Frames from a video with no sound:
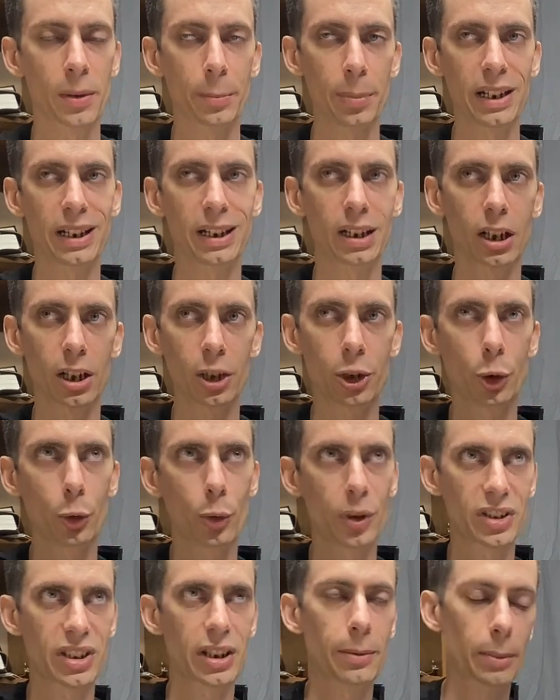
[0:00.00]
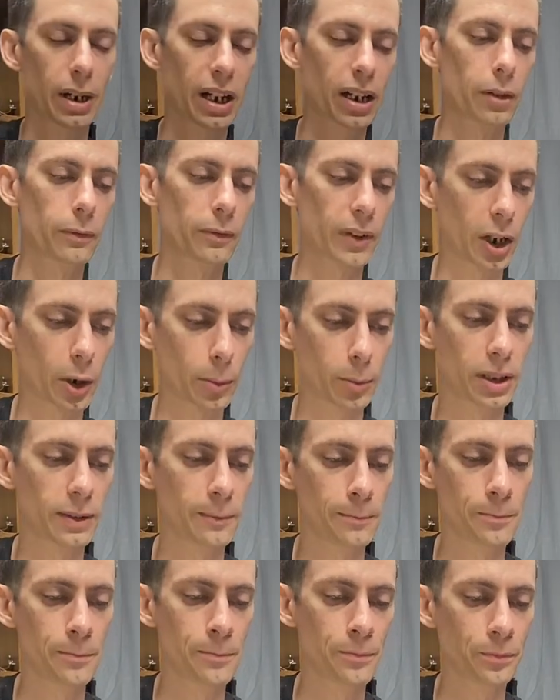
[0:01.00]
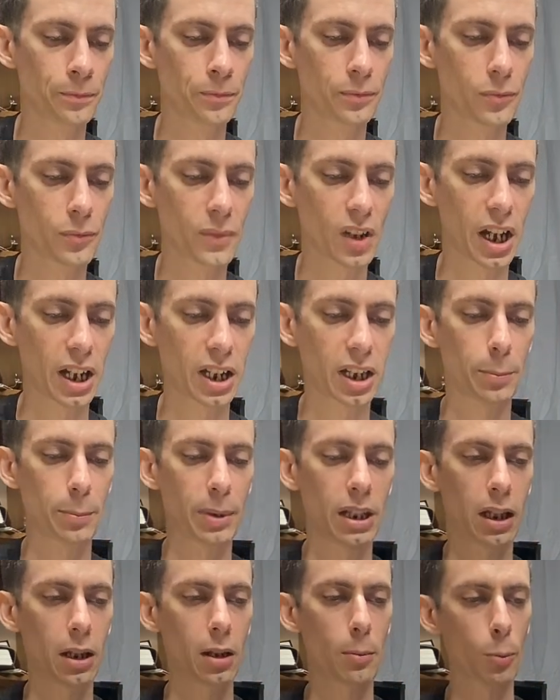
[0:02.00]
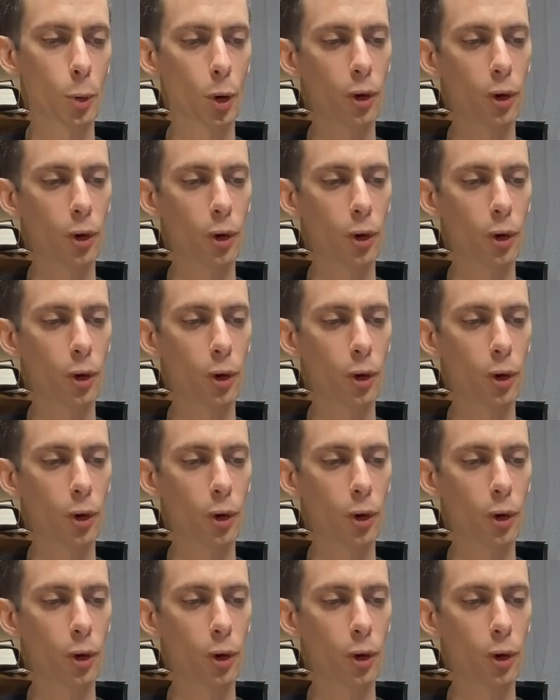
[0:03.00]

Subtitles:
Depending on who is in my environment, I can be